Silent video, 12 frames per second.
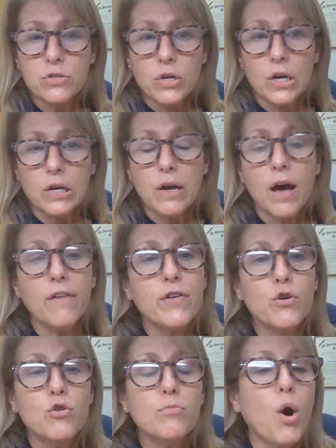of
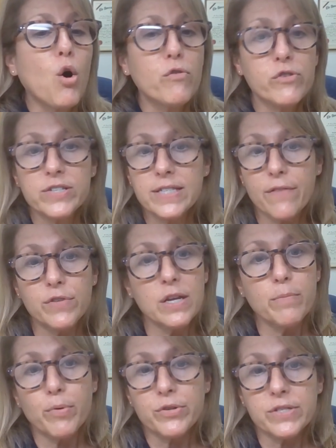whom over
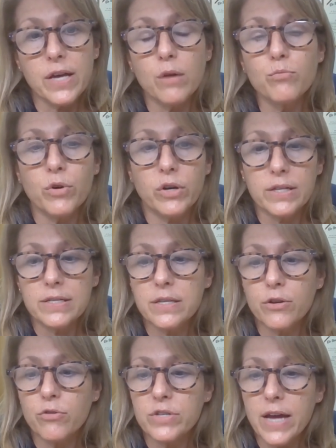70% were
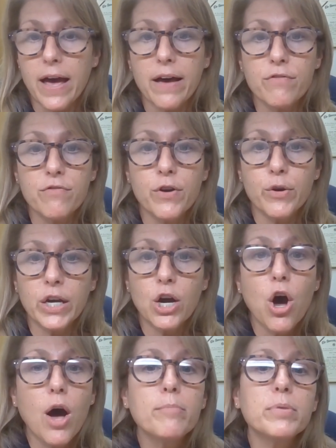considered to have very
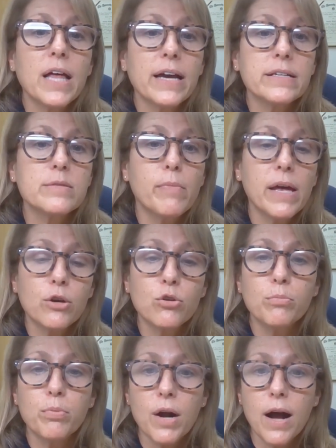complex
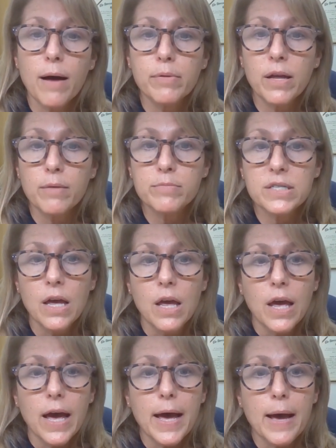medical problems,
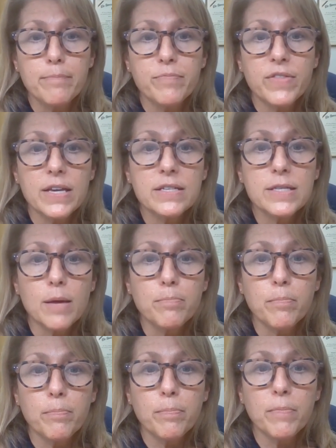these
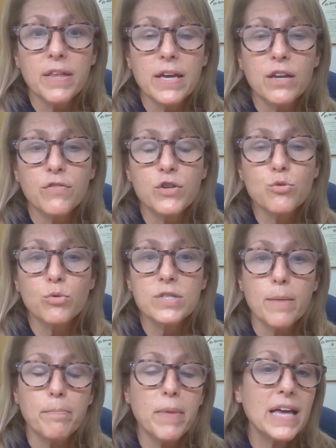individuals
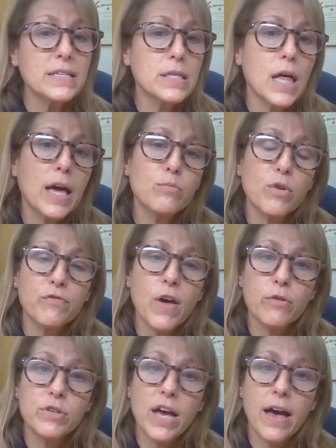at baseline were
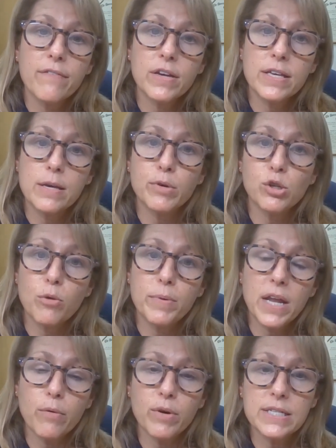found to have a
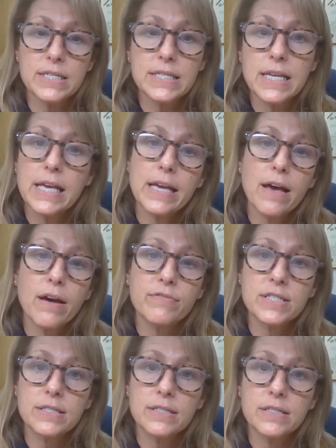hemoglobin A1C of
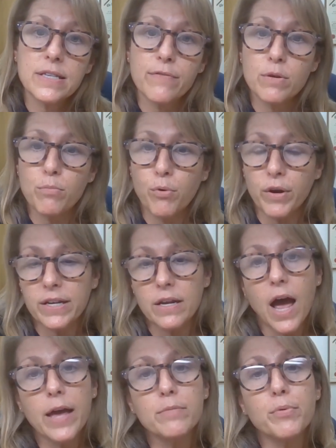
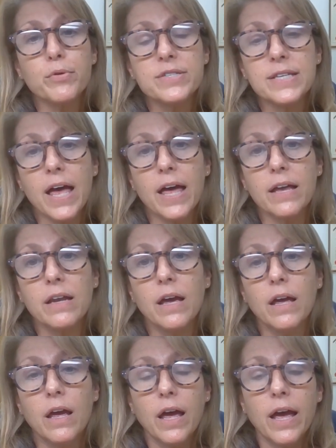7.9%,
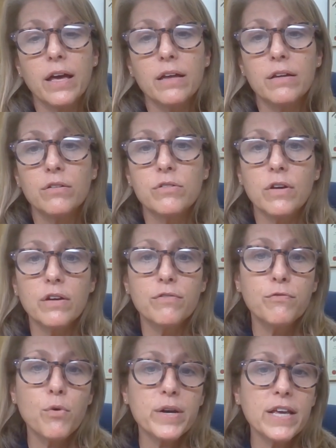and
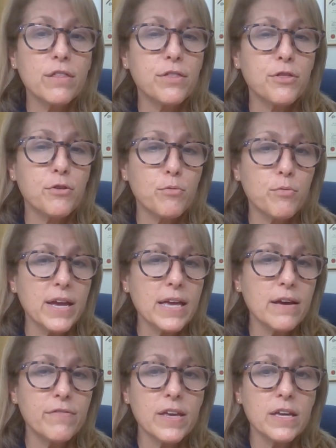43
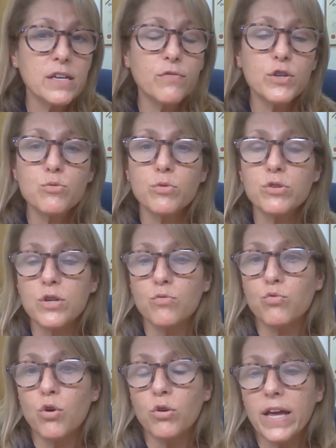of the individuals
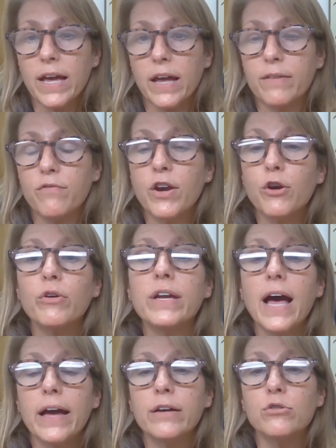enrolled had very
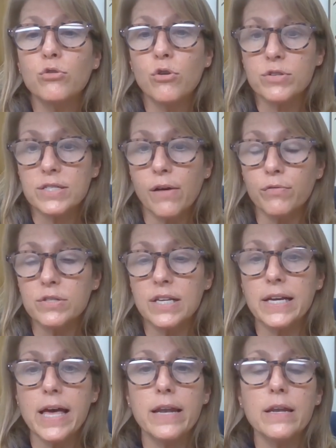high glucose levels,
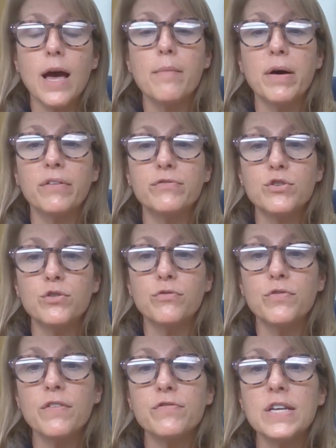again above
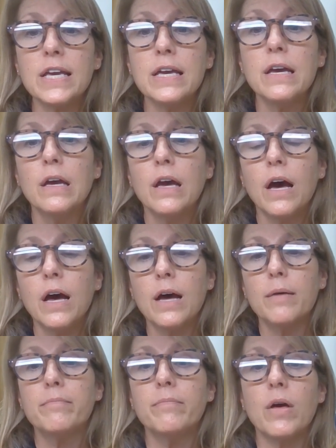250,
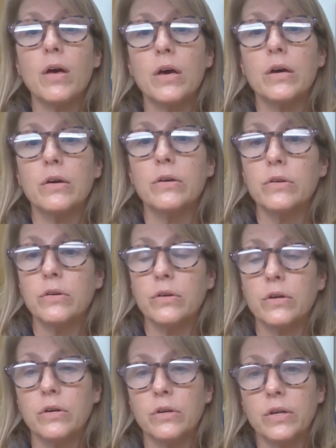
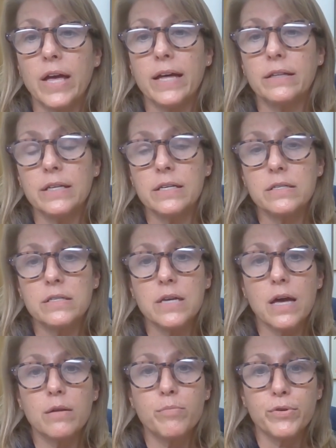at least
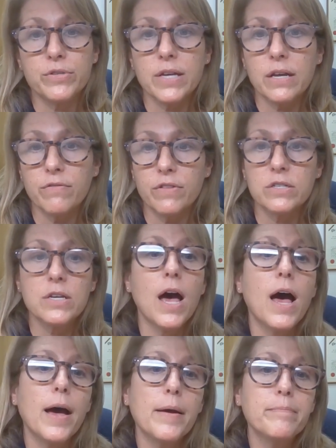10% of the
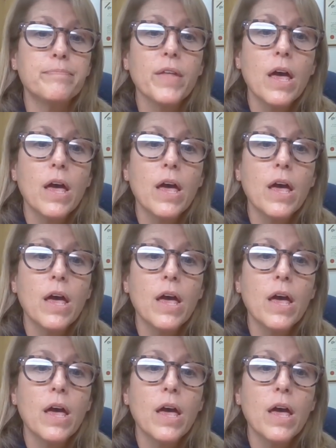time.